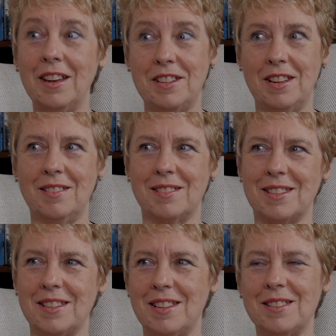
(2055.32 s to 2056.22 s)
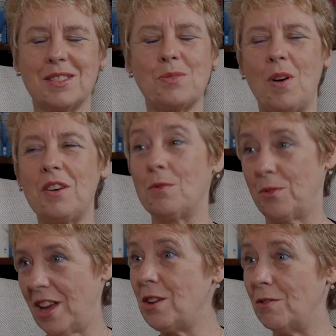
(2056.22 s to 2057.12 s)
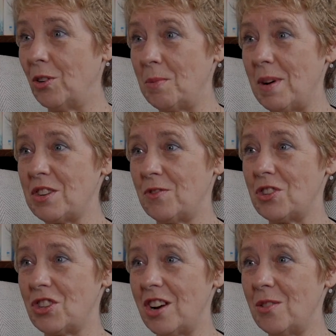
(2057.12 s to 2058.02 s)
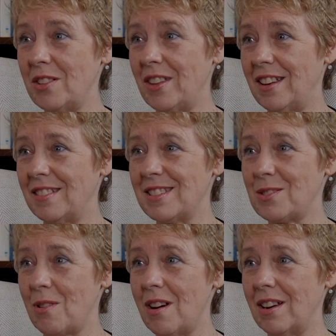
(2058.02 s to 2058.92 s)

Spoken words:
It is. It's wonderful. Thank you very much for sharing that. It's great.